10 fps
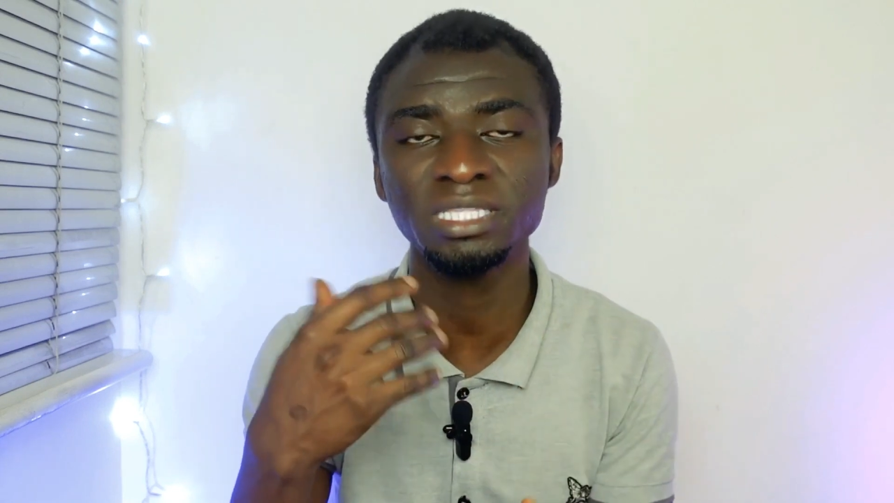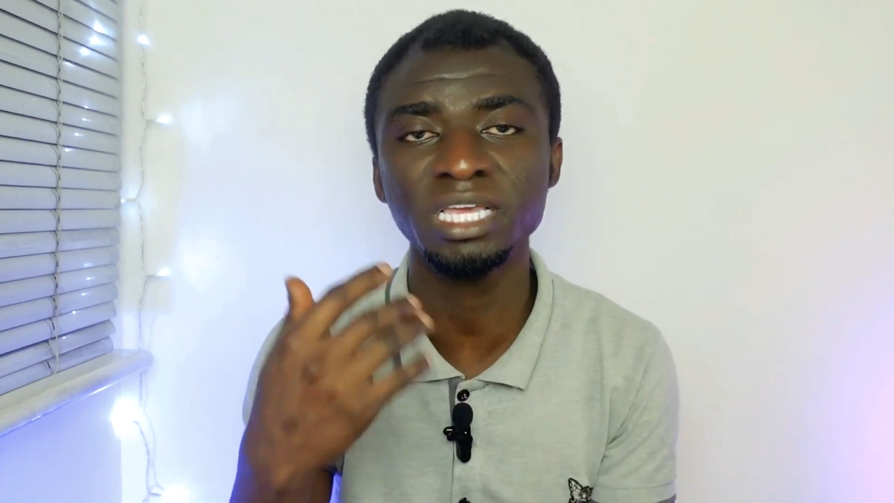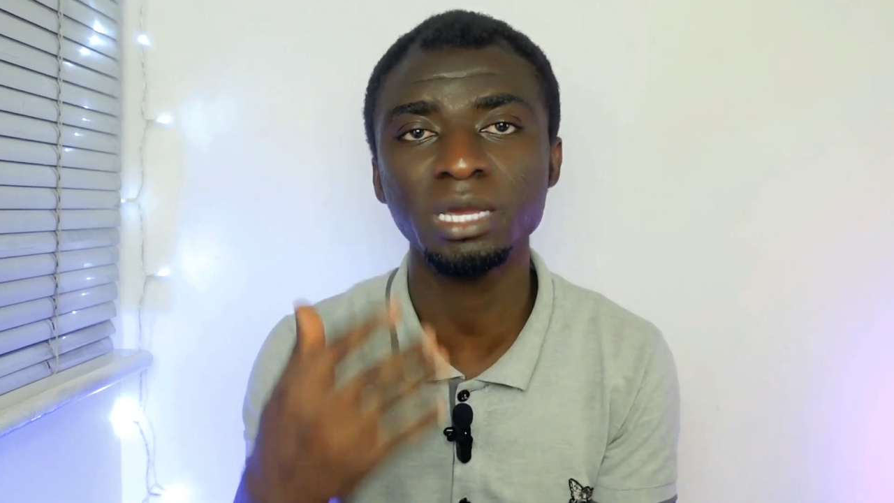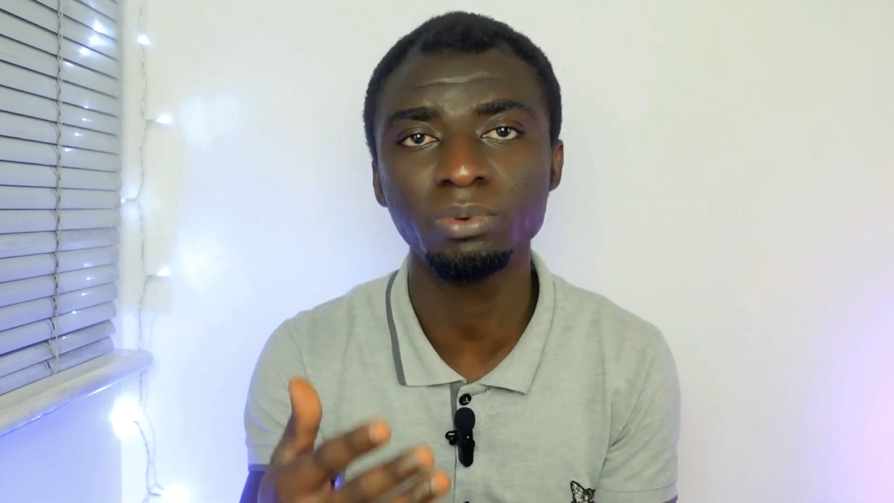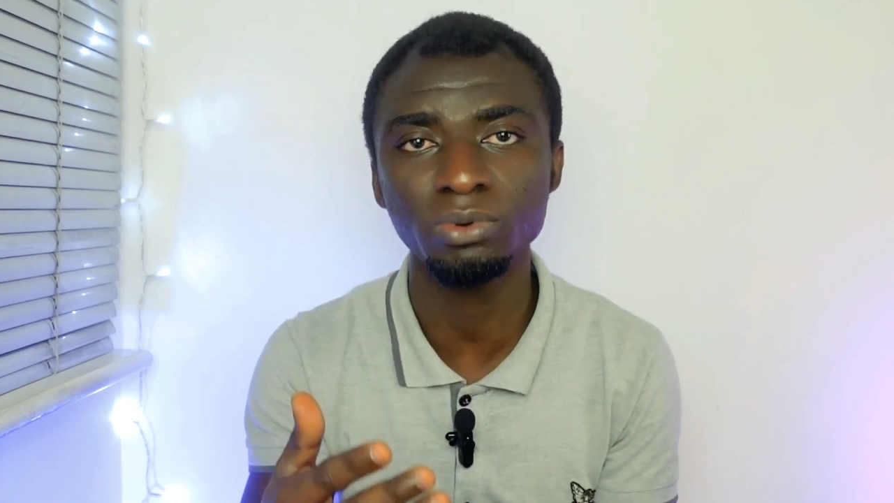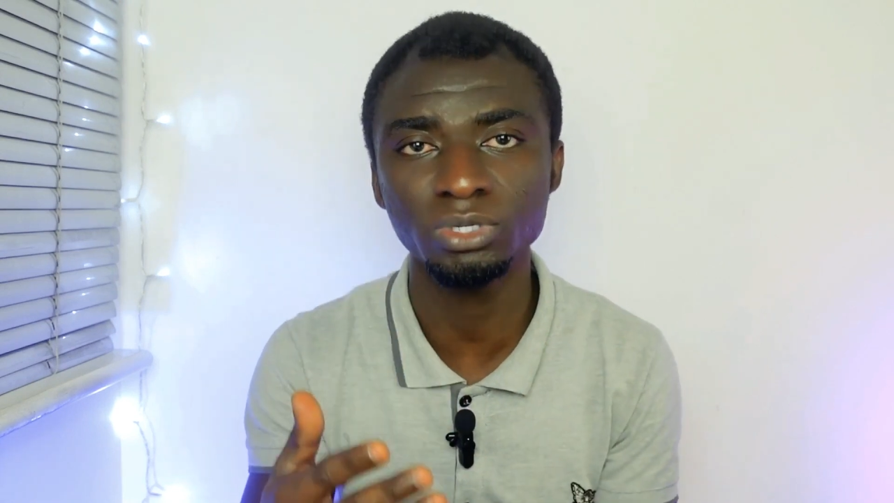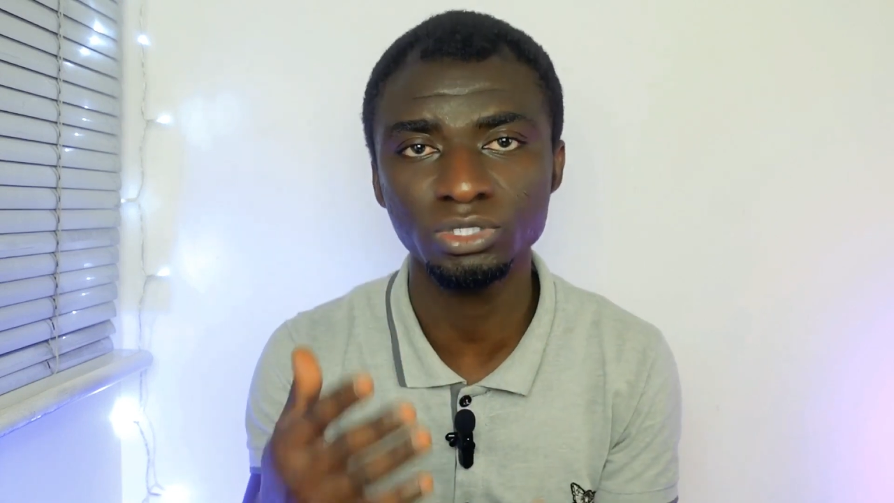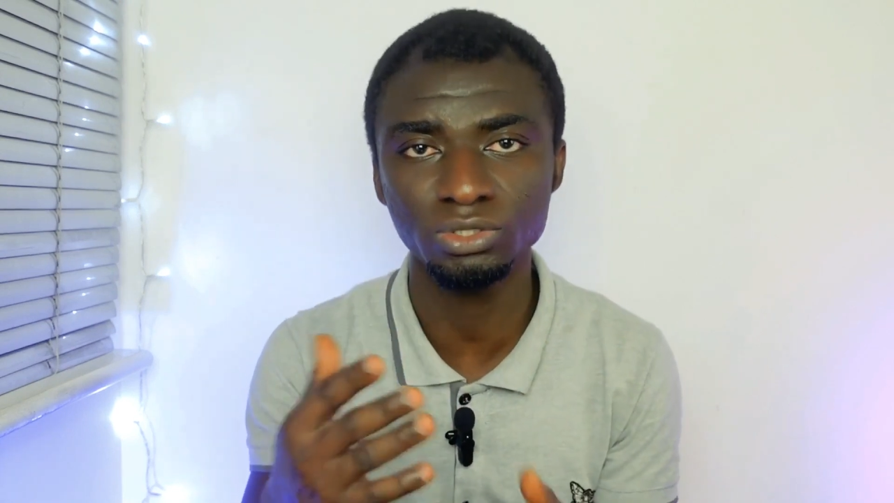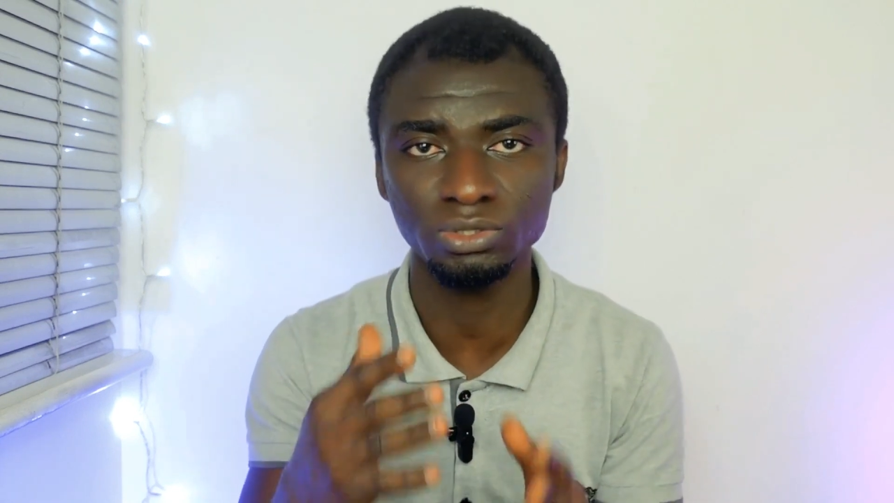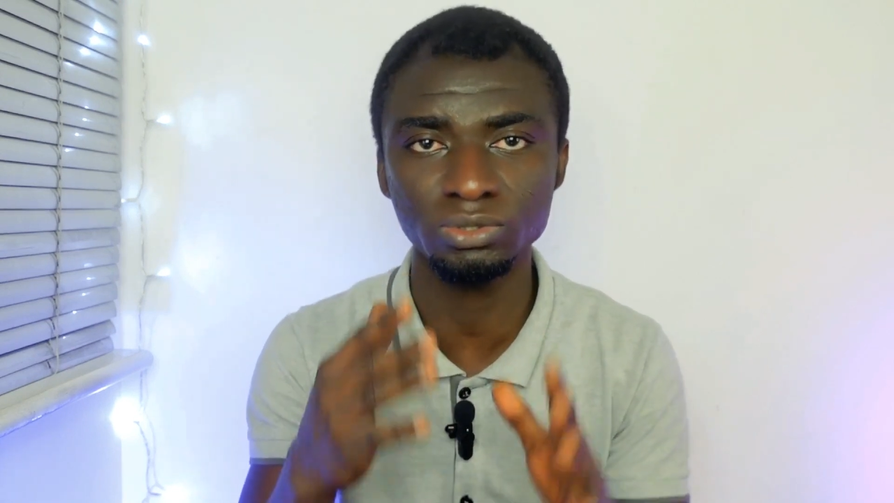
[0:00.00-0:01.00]
approach
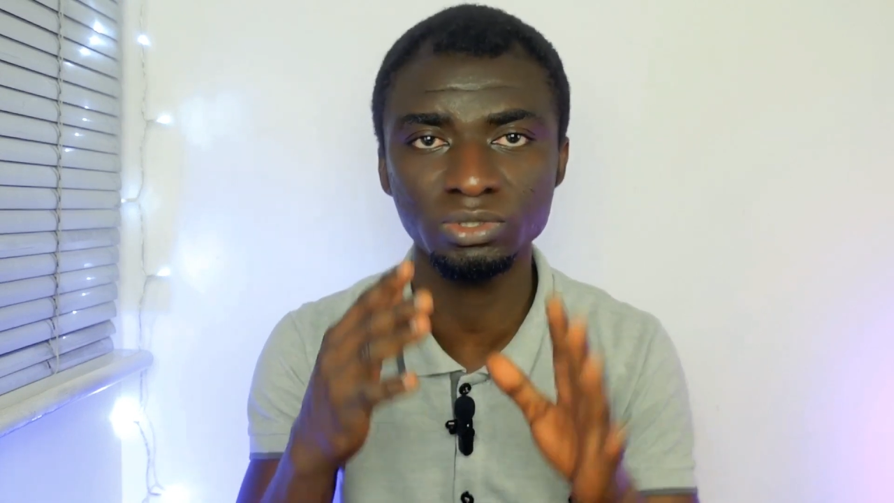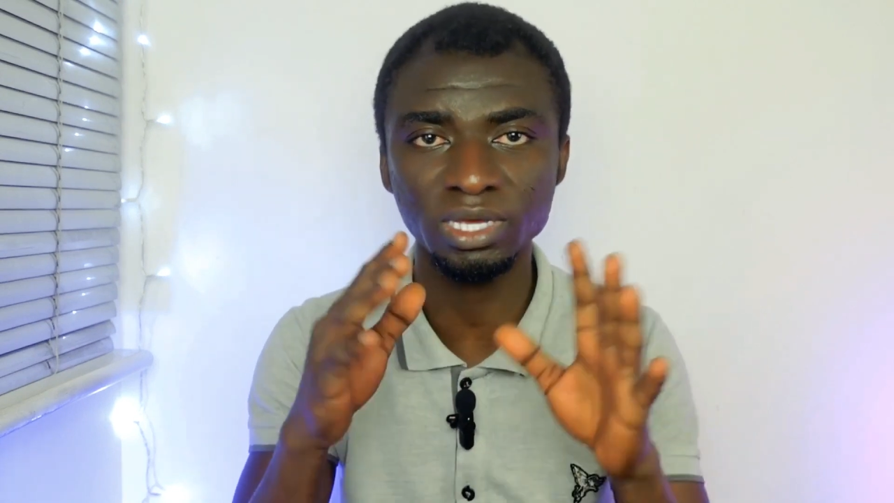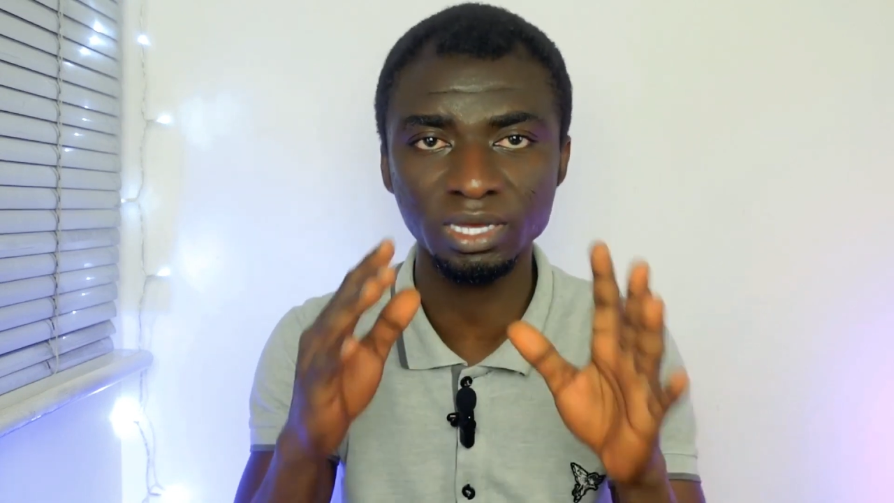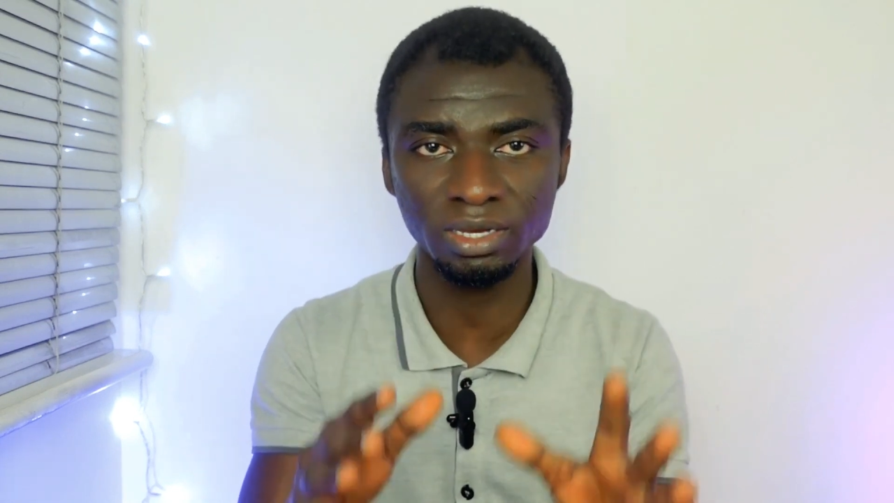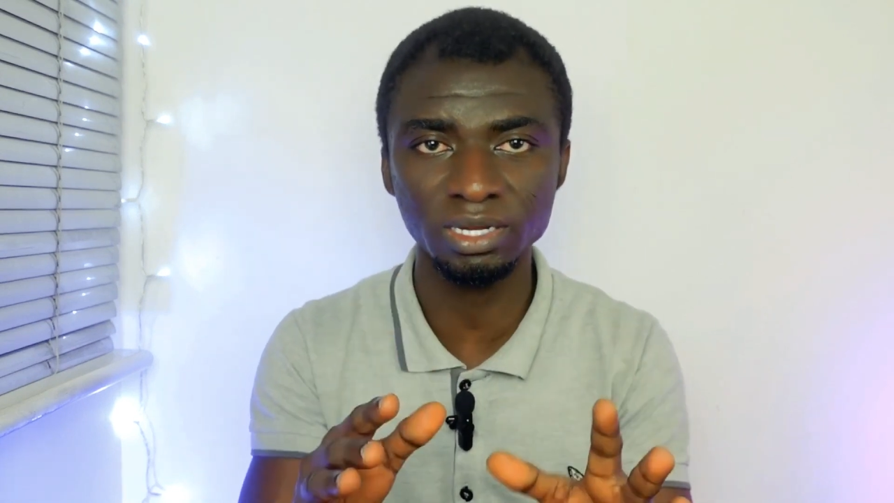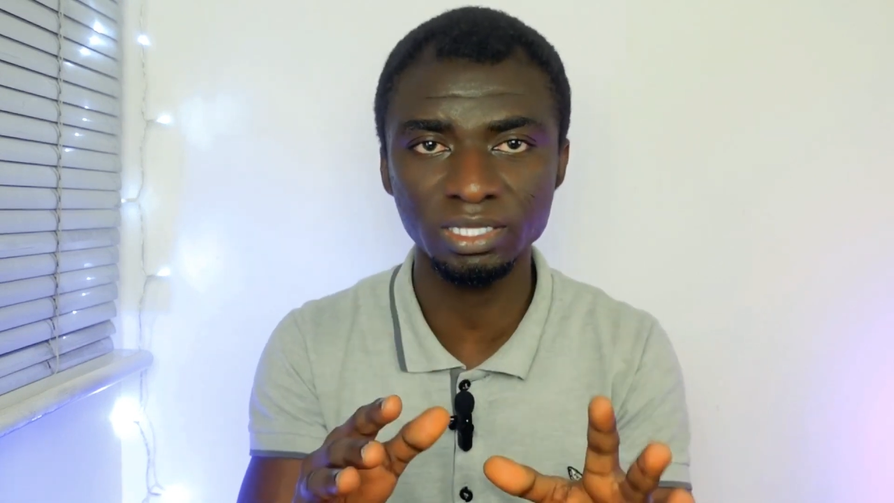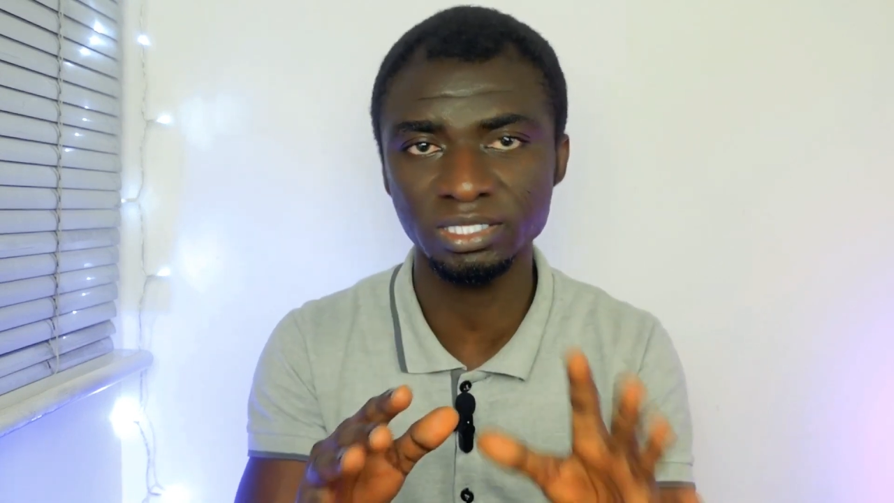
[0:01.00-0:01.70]
to tackle it,